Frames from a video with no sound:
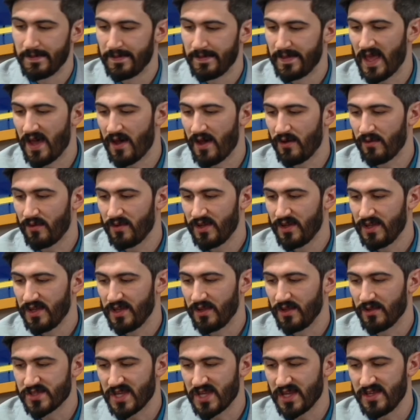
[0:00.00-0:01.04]
Now,
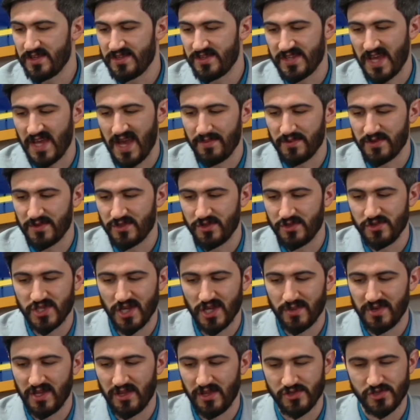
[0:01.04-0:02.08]
it looks like he's tapped two
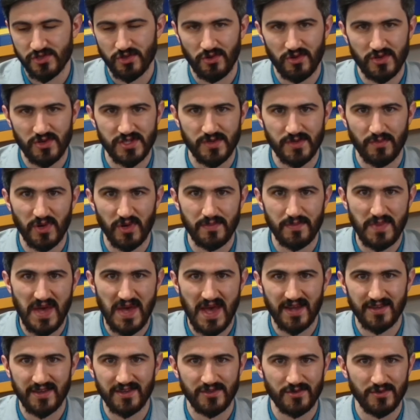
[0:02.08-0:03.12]
gentlemen on the shoulders to bring
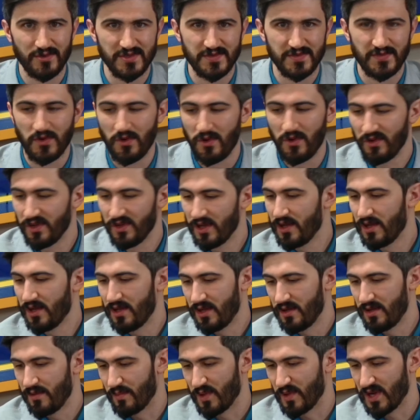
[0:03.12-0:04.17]
back into his fold
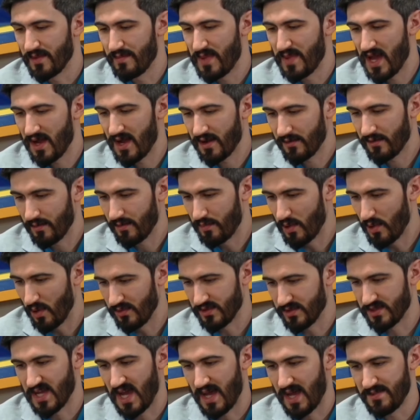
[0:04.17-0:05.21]
bringing back
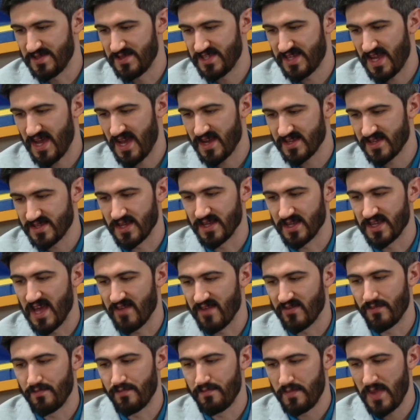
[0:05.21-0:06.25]
both Tom Staggs and
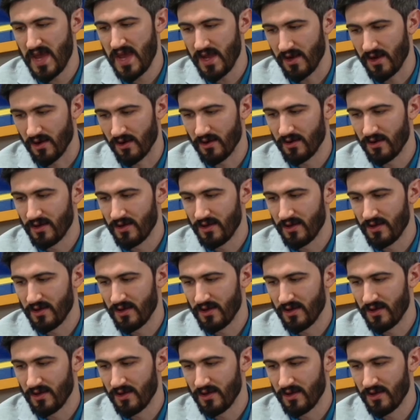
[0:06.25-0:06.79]
Kevin Mayer,